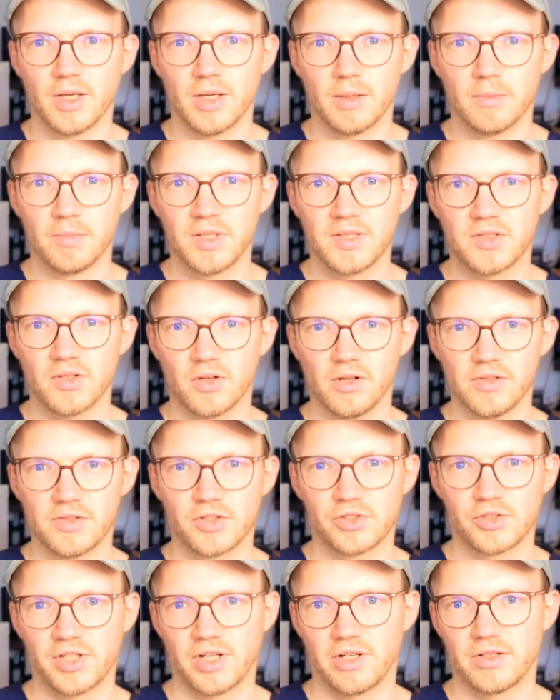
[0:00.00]
Please also
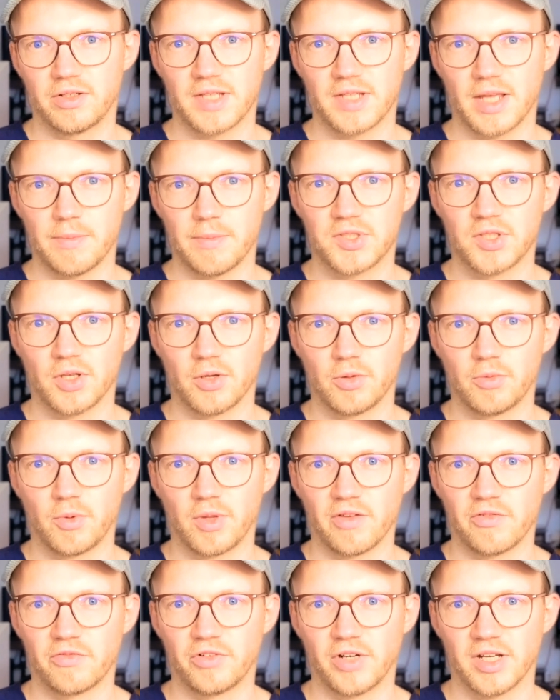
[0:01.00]
share this episode with
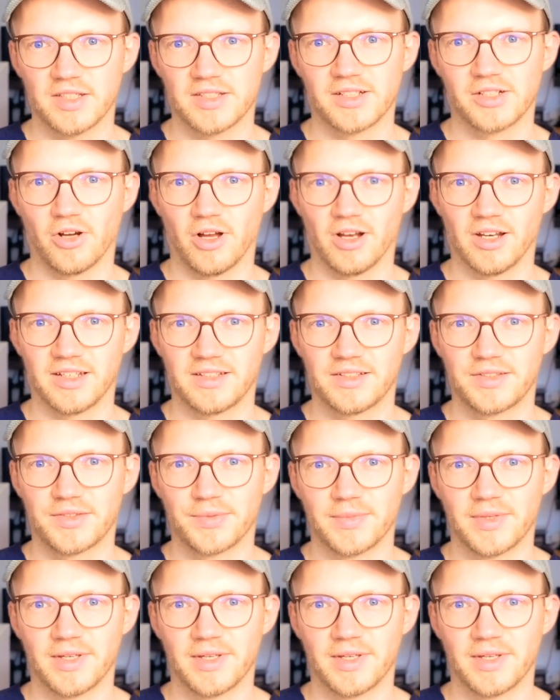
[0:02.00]
your friends and colleagues.